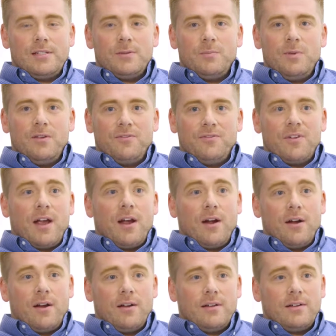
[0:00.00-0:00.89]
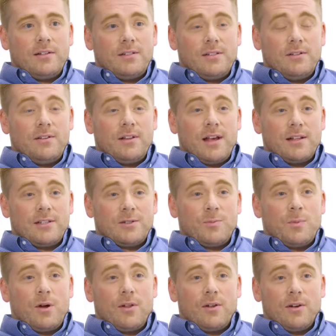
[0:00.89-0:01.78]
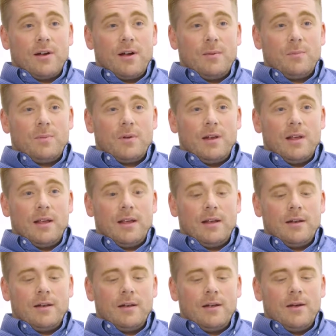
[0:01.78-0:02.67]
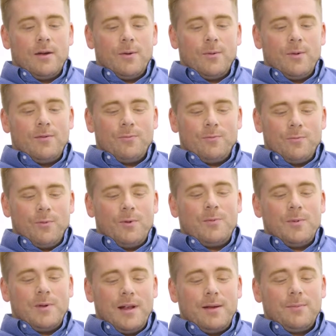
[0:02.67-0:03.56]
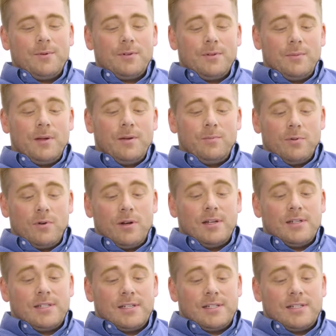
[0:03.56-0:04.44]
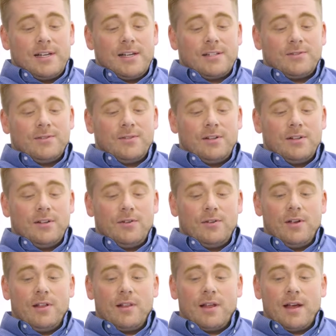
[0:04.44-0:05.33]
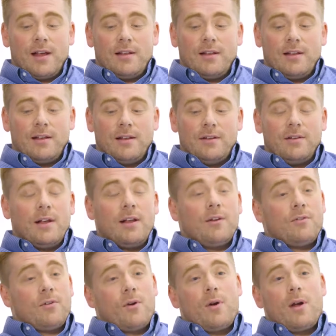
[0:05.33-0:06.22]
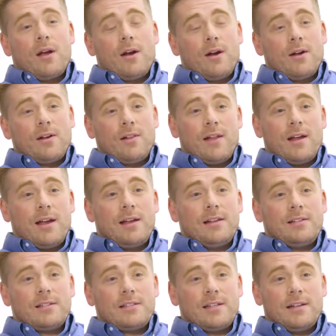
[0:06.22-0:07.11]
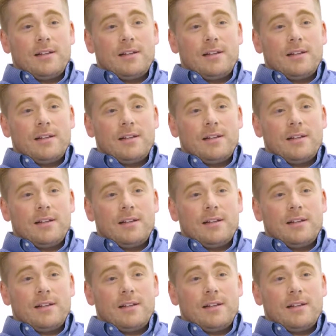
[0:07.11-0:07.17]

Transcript: to be fair to that smaller company. And we've been able to be pretty successful in doing that and growing our clients